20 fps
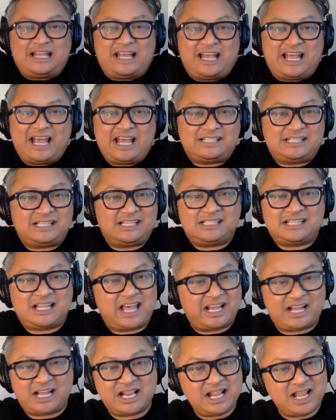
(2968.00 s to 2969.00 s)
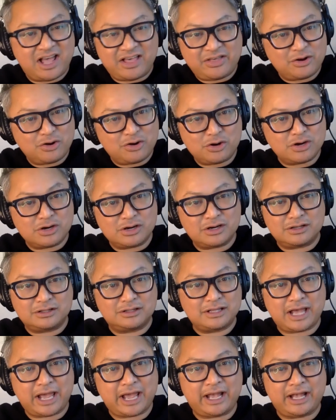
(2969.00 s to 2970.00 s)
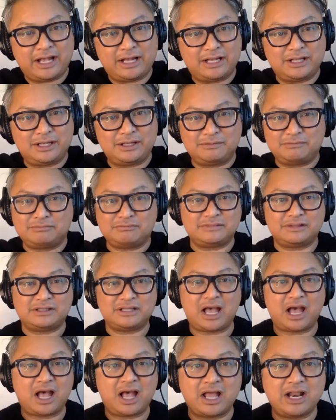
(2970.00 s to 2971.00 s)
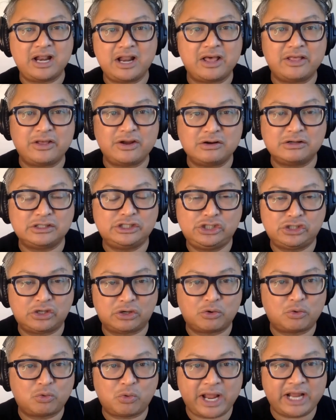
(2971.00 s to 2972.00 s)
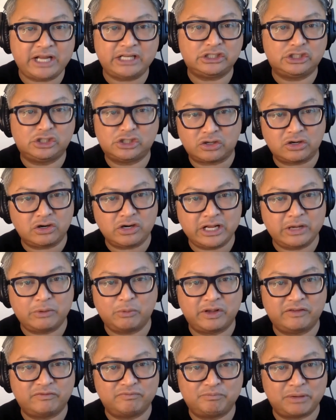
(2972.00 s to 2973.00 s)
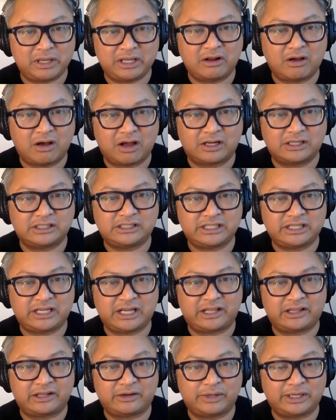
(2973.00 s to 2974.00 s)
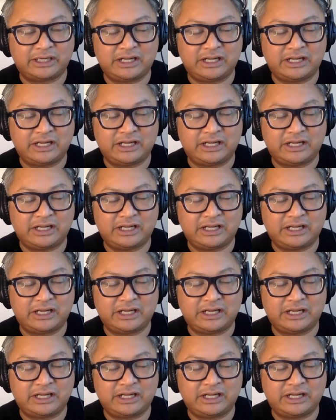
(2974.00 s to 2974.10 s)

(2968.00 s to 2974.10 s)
this is like another like another j- great journey we've been on together yeah.